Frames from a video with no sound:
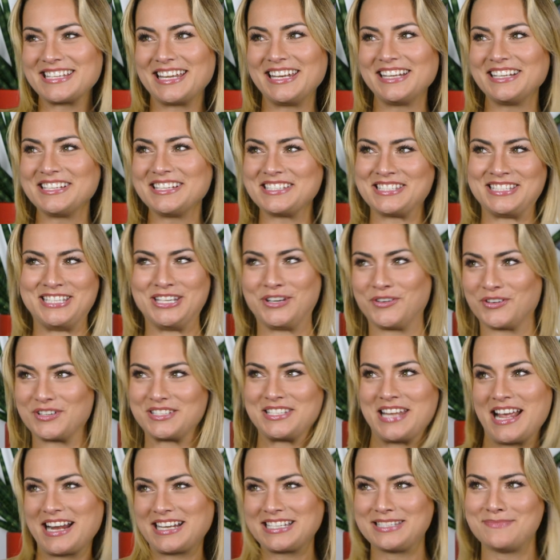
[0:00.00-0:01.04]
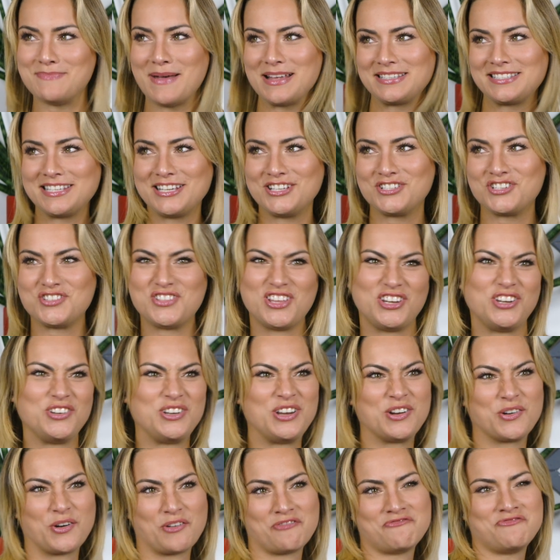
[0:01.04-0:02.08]
sending a secret text message and then you'd
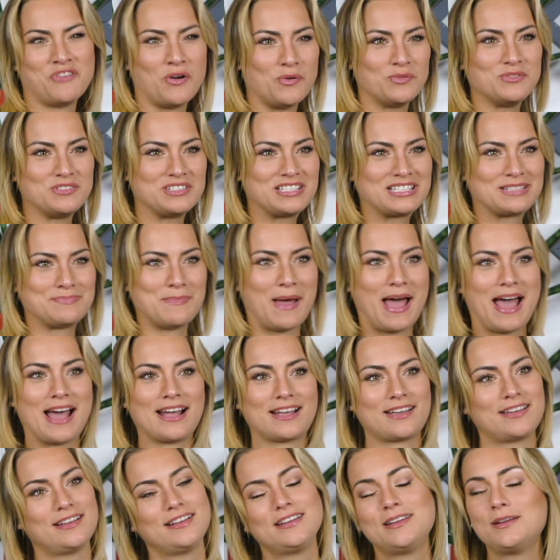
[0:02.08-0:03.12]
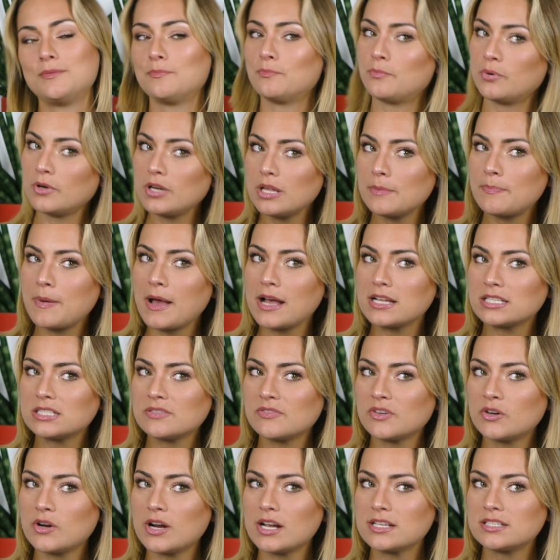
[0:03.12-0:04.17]
hear a phone smack. Pretty
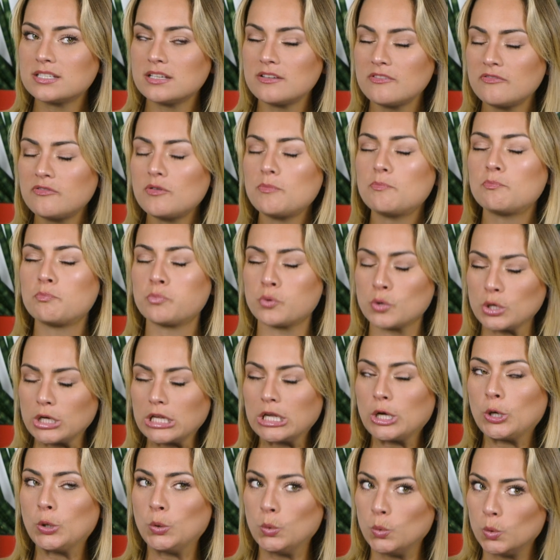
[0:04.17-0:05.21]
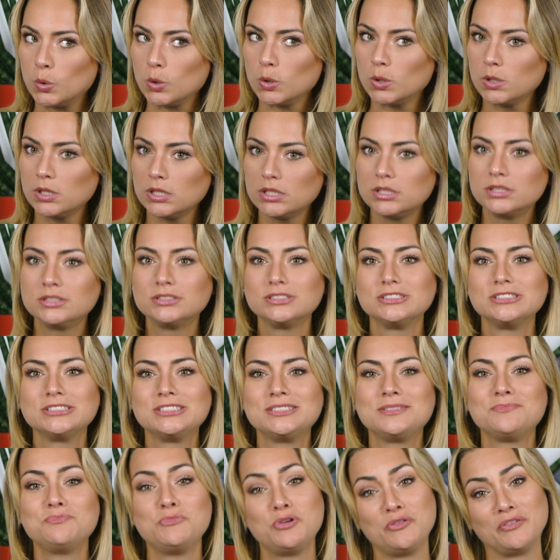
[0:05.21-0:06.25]
passive-aggressive, pretty cool.
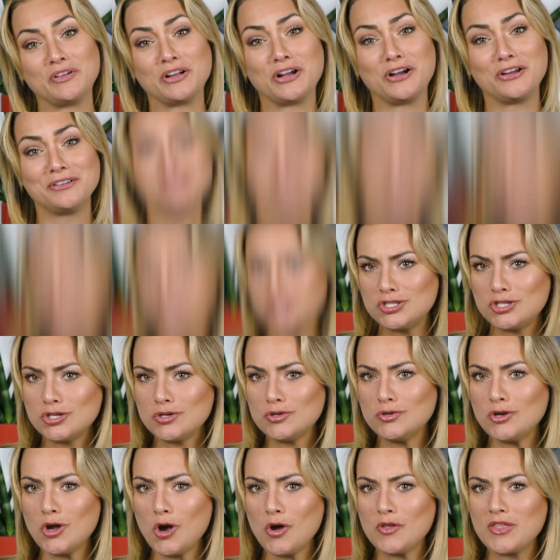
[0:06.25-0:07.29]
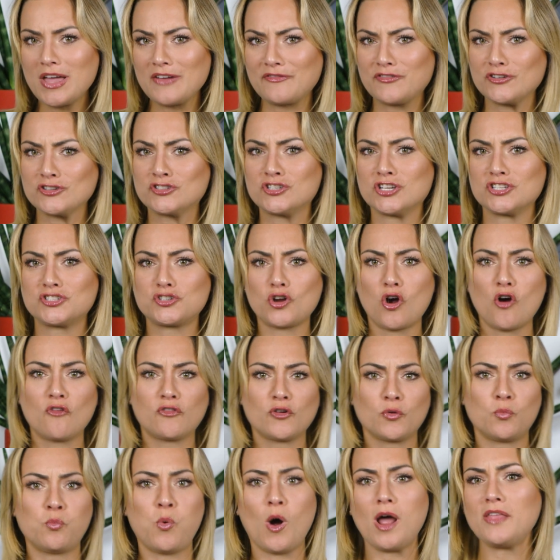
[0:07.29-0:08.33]
Moving on. Did you know that for just
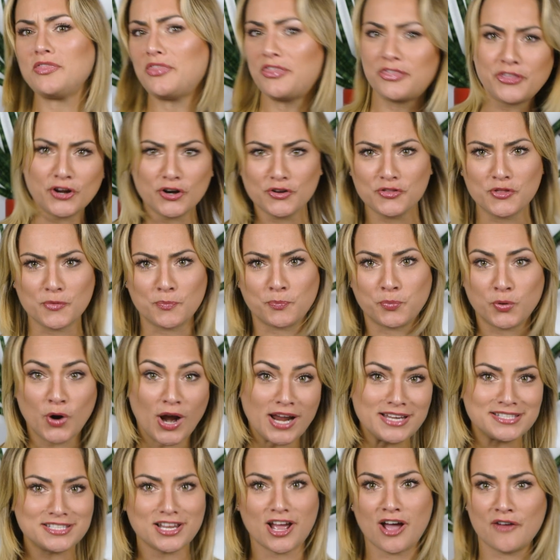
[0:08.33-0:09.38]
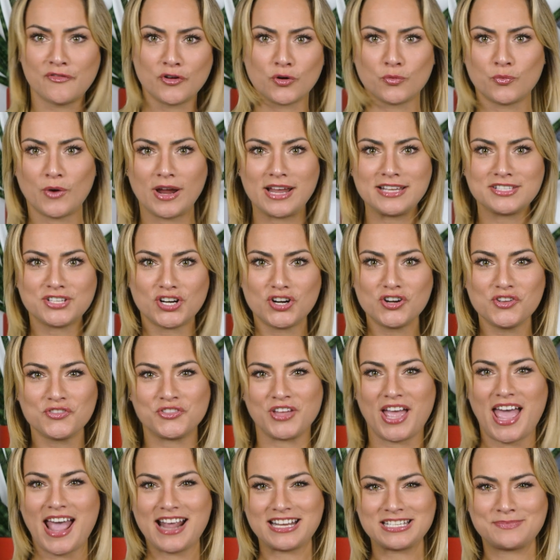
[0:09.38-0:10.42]
over 1/3 the price of a Razr,
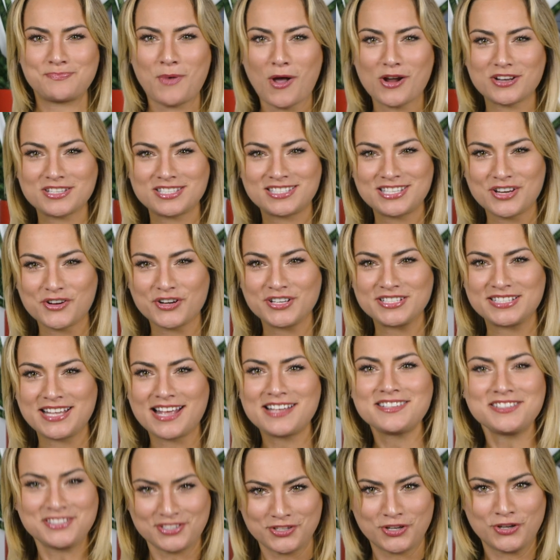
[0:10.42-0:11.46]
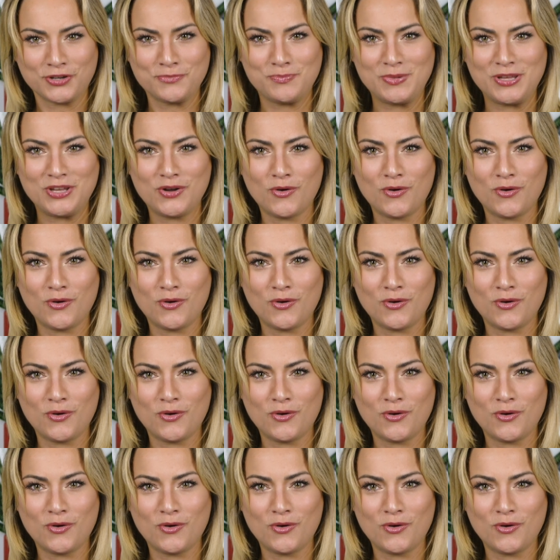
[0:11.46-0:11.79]
the Xbox Series S could be